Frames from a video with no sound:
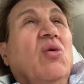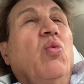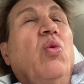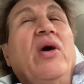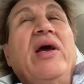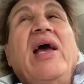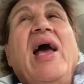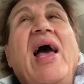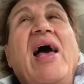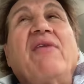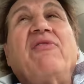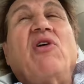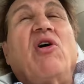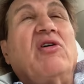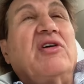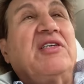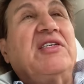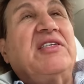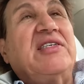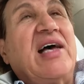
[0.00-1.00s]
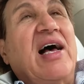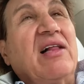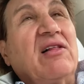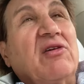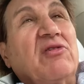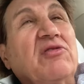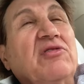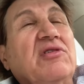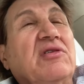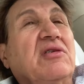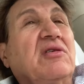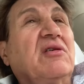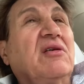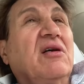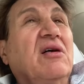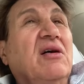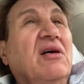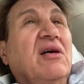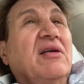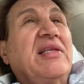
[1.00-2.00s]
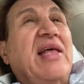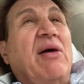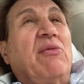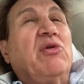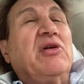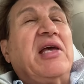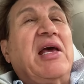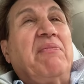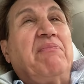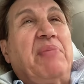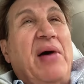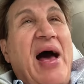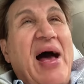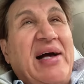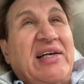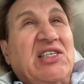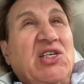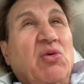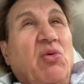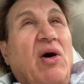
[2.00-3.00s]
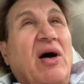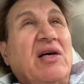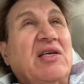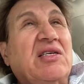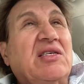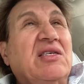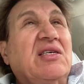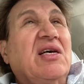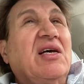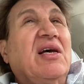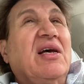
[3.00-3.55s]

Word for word: We have our sellers that will get back to us